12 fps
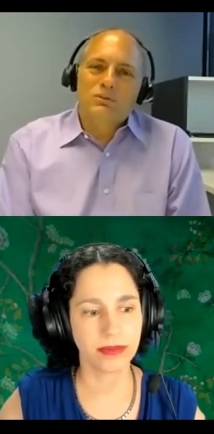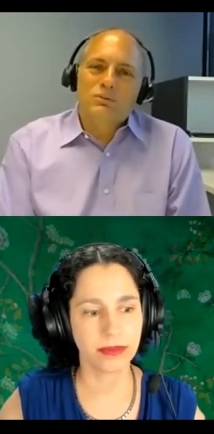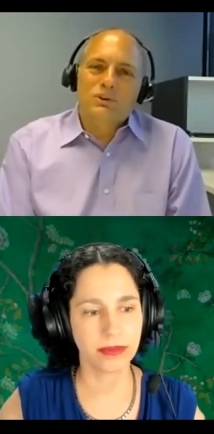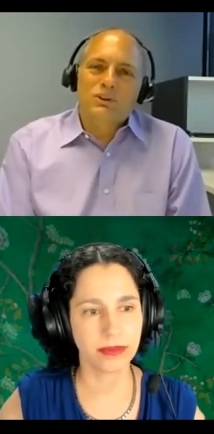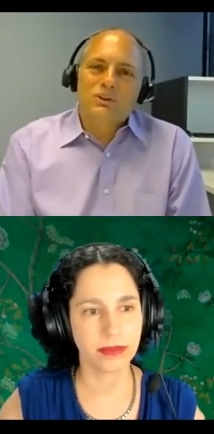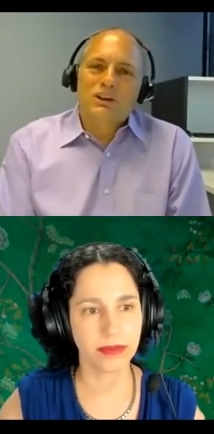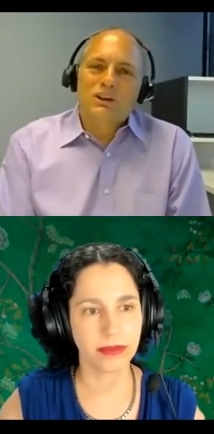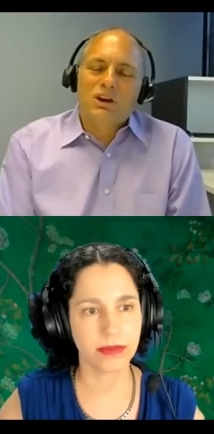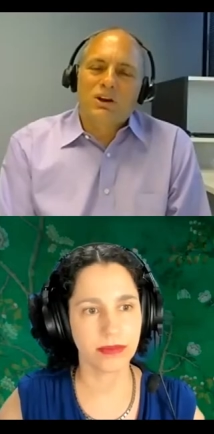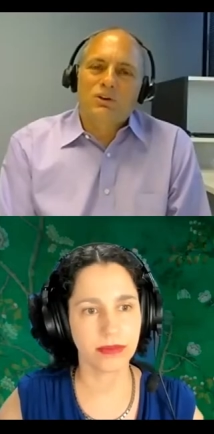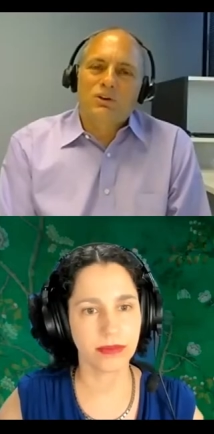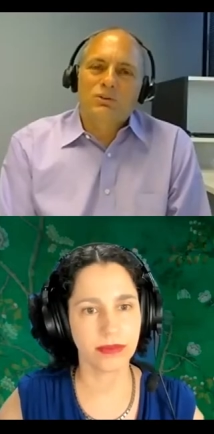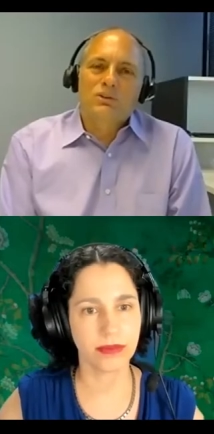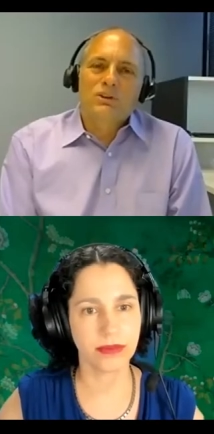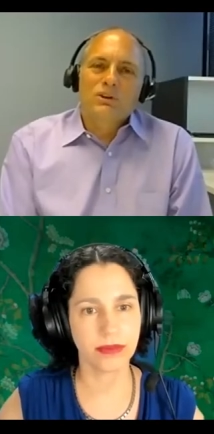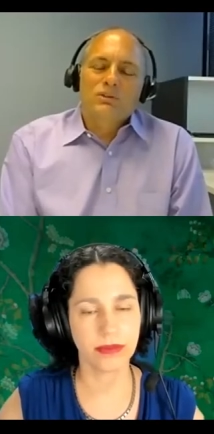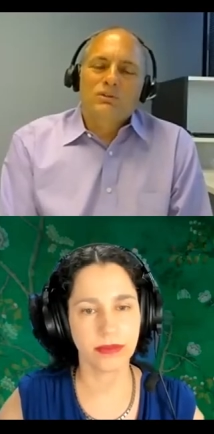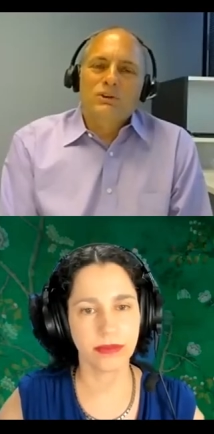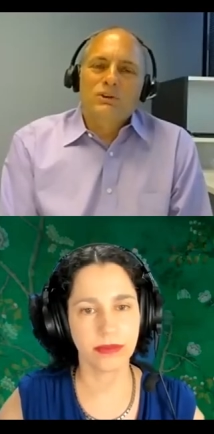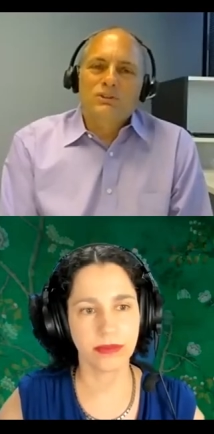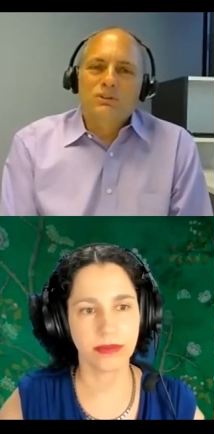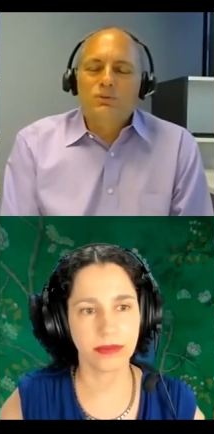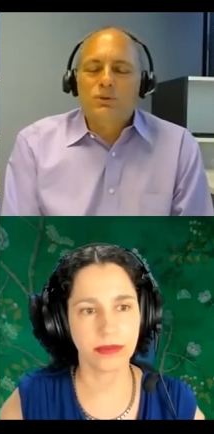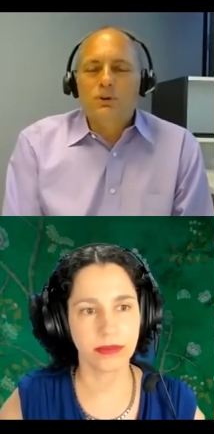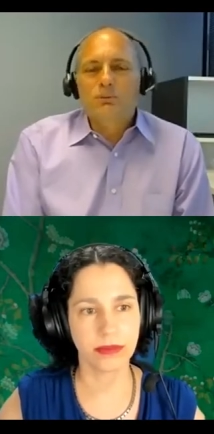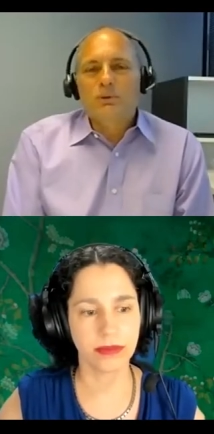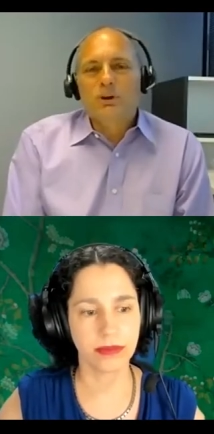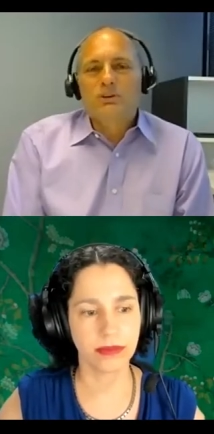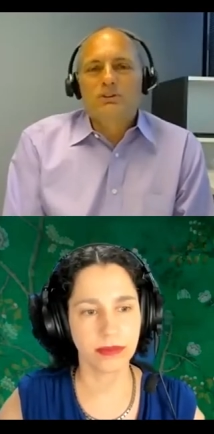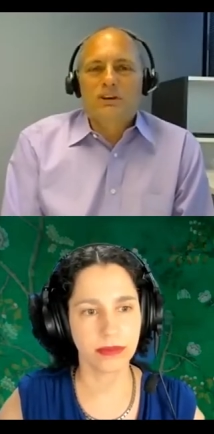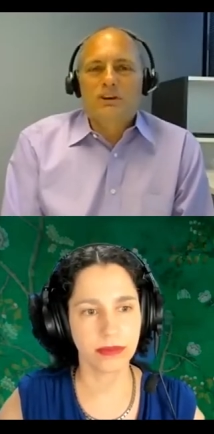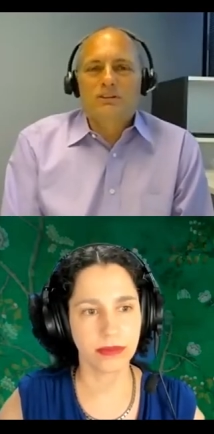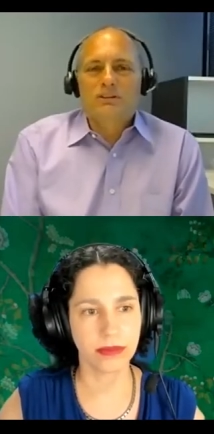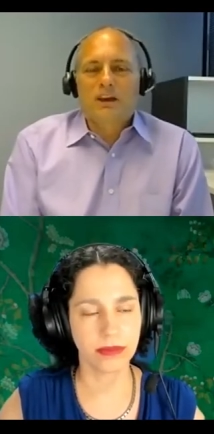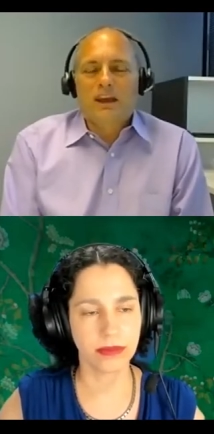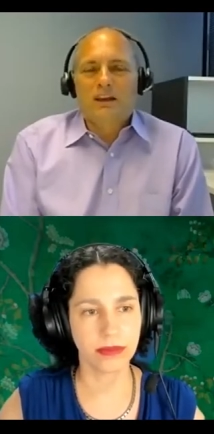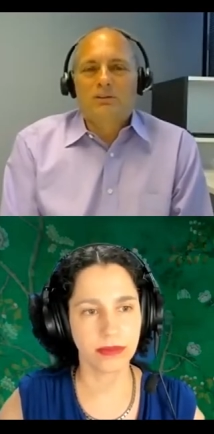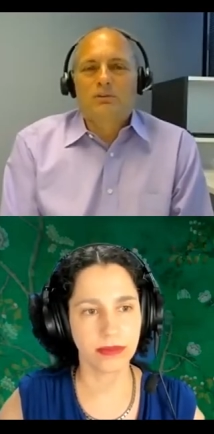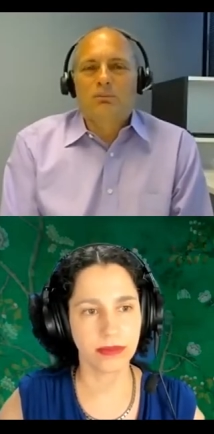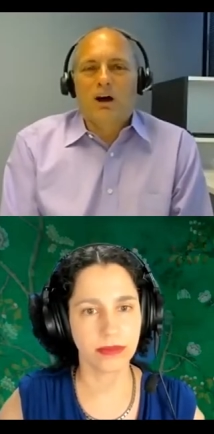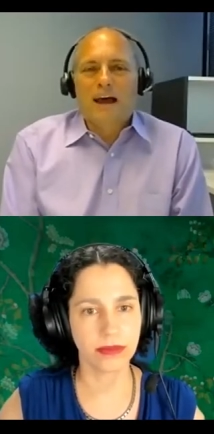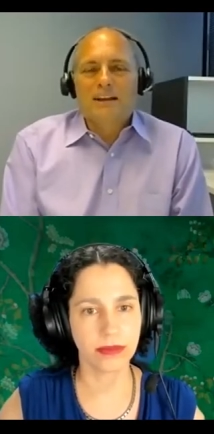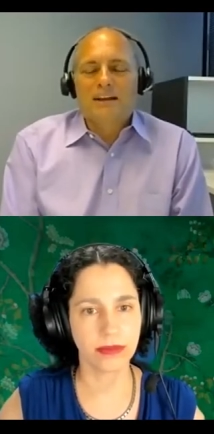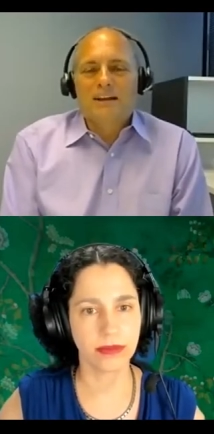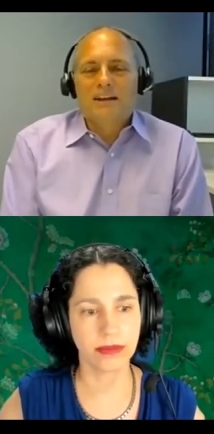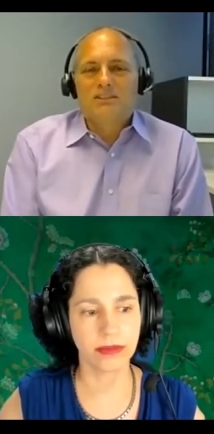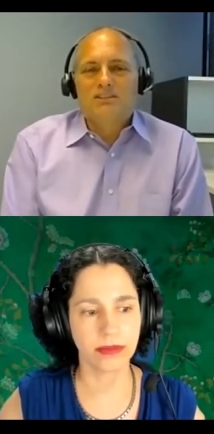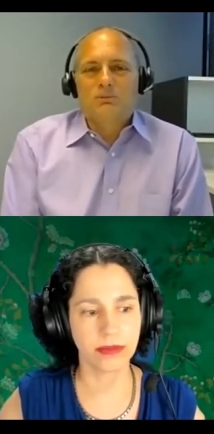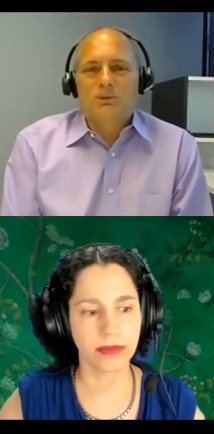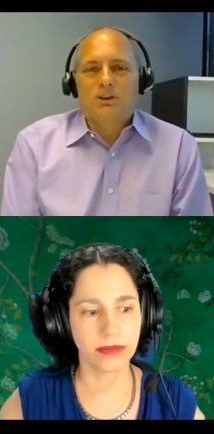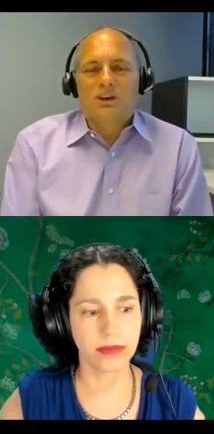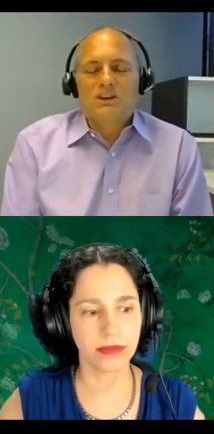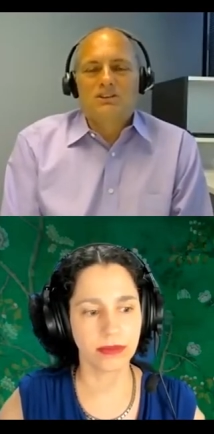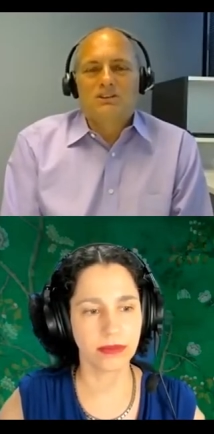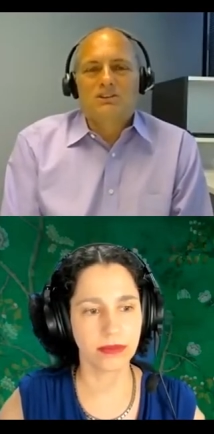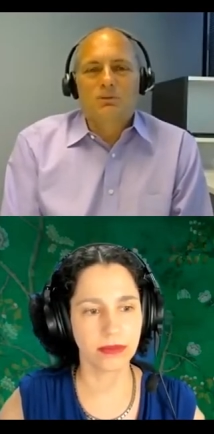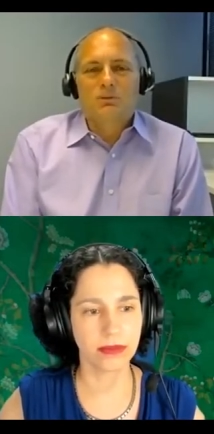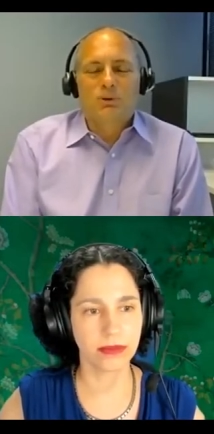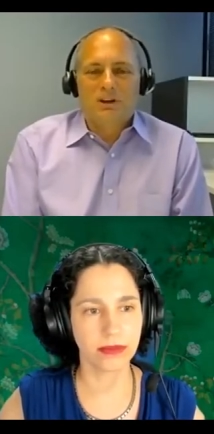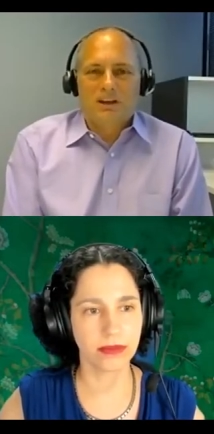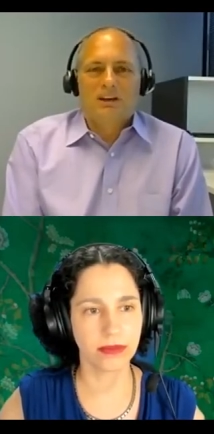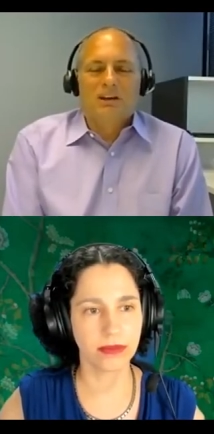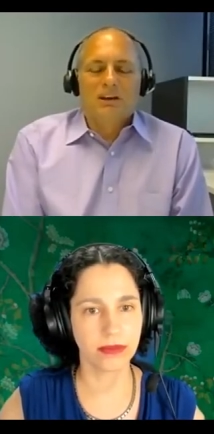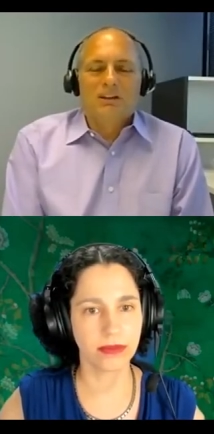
Speaker 1: really known first and foremost as a modeling and simulation company.